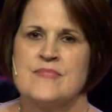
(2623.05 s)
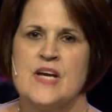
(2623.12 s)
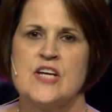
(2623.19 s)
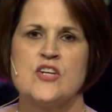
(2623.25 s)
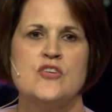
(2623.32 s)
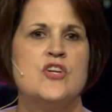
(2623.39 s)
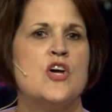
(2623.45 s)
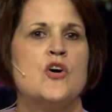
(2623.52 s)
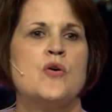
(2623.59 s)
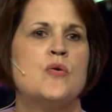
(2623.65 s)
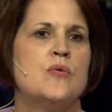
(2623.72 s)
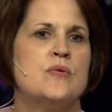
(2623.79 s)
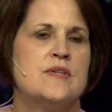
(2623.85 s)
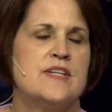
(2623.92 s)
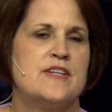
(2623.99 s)
I don't
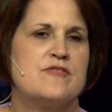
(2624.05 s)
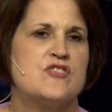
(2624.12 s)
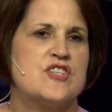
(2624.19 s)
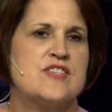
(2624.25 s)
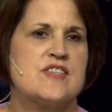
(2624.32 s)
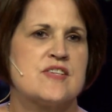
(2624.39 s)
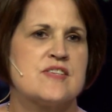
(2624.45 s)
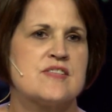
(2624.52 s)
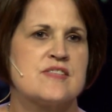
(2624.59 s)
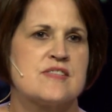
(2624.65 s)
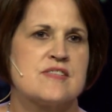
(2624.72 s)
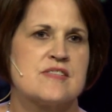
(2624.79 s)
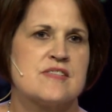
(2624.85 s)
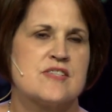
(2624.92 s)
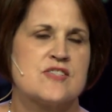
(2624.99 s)
know if
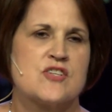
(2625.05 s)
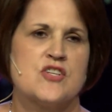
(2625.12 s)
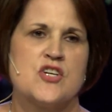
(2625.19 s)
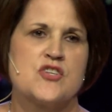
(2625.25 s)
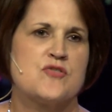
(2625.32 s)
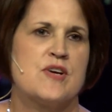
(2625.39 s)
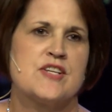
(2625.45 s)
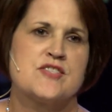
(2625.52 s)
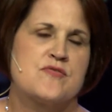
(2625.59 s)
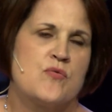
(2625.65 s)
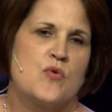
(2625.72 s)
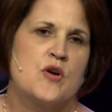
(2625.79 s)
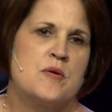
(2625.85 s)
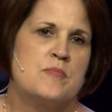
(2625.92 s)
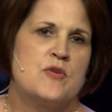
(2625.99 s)
Jesus is going to
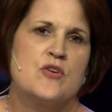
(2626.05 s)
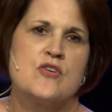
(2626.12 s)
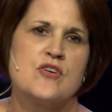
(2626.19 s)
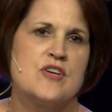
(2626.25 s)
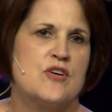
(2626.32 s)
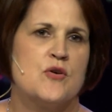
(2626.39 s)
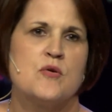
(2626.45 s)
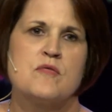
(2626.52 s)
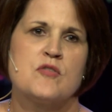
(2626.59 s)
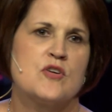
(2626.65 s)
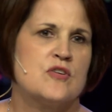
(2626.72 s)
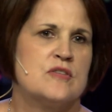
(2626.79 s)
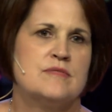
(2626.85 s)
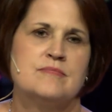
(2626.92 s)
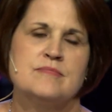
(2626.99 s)
transform your
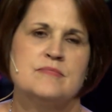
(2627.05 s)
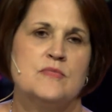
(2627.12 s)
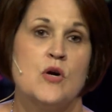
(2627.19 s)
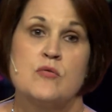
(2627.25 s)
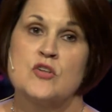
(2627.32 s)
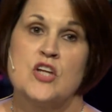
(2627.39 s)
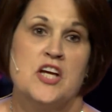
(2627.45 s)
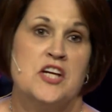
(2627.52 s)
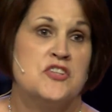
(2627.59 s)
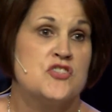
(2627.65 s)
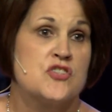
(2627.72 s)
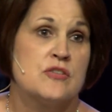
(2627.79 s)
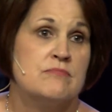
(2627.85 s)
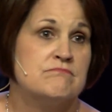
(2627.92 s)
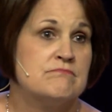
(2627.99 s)
over over
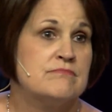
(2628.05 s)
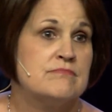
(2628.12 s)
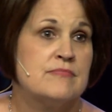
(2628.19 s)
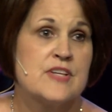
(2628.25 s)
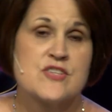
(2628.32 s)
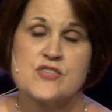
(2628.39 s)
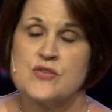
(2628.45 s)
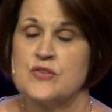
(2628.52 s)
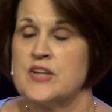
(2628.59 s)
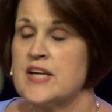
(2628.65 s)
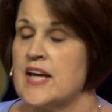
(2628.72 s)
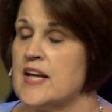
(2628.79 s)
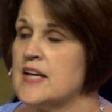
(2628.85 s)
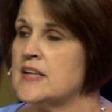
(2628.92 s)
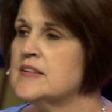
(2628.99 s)
lunch. He certainly
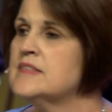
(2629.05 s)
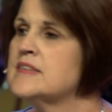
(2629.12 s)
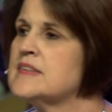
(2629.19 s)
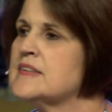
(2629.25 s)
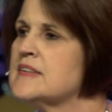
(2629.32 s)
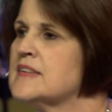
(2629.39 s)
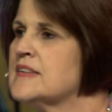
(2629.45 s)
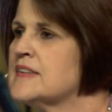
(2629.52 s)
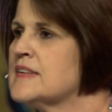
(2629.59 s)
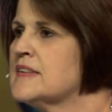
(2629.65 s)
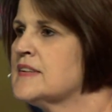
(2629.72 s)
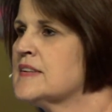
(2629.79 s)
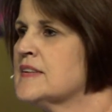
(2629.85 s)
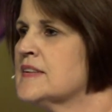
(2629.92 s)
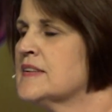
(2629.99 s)
can.
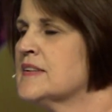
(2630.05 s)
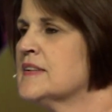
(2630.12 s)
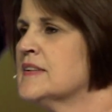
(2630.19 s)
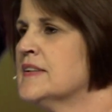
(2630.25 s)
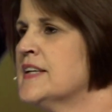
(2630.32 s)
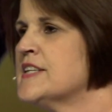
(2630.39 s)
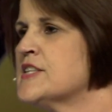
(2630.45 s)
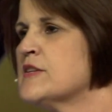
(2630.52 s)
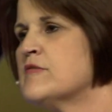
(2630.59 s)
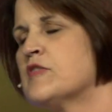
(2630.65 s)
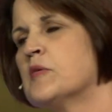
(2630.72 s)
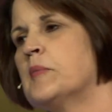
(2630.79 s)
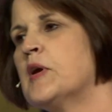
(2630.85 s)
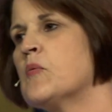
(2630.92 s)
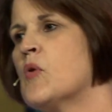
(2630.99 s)
He did
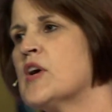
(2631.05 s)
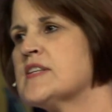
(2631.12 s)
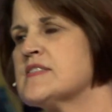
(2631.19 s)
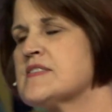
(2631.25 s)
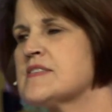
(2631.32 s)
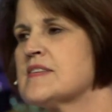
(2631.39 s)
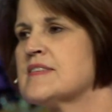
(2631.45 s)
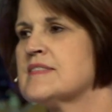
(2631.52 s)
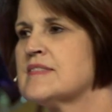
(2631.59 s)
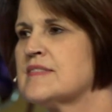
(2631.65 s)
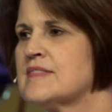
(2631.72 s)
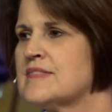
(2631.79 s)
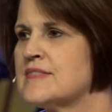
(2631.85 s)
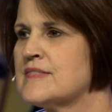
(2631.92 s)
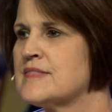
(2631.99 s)
for me once.
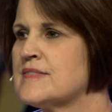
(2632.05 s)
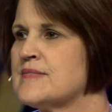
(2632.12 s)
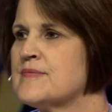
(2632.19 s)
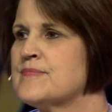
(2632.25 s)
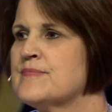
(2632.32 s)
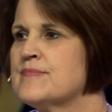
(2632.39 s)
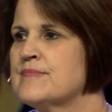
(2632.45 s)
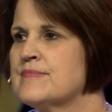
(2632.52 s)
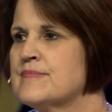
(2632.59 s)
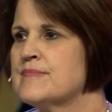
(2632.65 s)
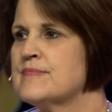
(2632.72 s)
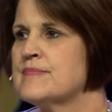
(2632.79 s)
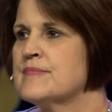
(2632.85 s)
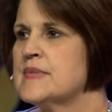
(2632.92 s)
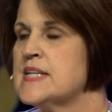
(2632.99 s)

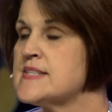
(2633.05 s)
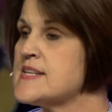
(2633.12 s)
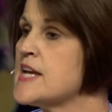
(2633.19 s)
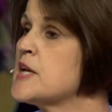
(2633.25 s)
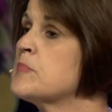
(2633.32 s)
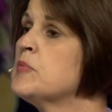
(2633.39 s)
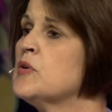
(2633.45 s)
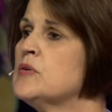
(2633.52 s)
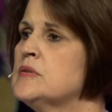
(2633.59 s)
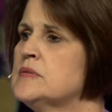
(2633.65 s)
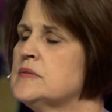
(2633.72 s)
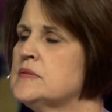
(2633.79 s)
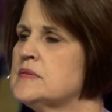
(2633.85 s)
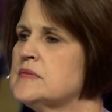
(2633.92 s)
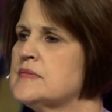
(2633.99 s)
He's able,
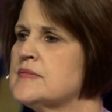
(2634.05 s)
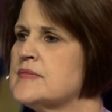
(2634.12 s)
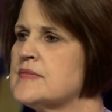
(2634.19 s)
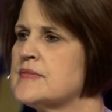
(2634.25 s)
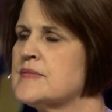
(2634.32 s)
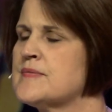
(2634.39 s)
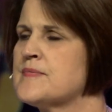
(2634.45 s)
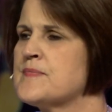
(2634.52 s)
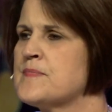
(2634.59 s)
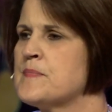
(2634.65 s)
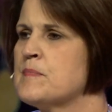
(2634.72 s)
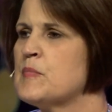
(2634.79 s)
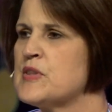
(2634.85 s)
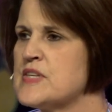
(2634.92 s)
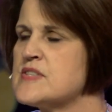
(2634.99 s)

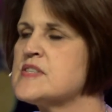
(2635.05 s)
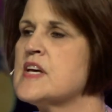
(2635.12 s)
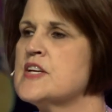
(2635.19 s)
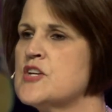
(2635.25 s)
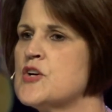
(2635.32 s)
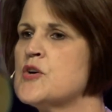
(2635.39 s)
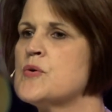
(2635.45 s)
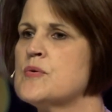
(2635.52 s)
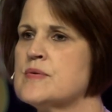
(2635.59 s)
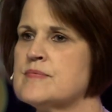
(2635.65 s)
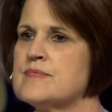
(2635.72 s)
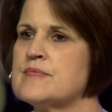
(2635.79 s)
but this I know.